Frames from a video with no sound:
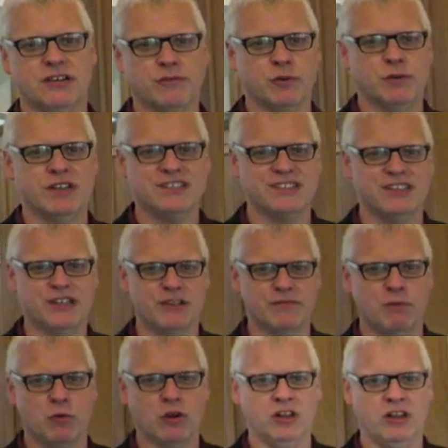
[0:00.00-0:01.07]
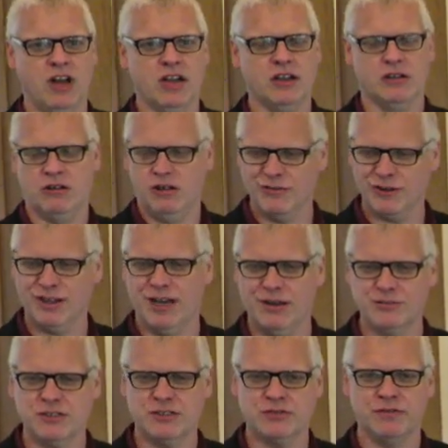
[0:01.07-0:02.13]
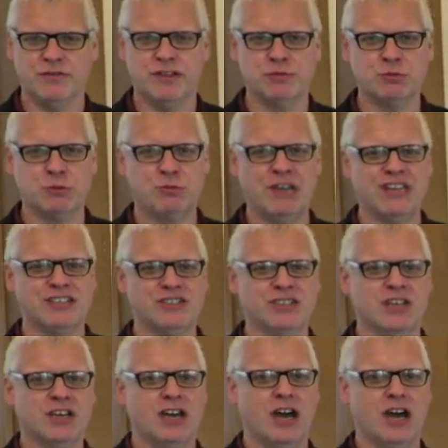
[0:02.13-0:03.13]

Every Wednesday here at 4 o'clock on Culver Academies History Facebook page.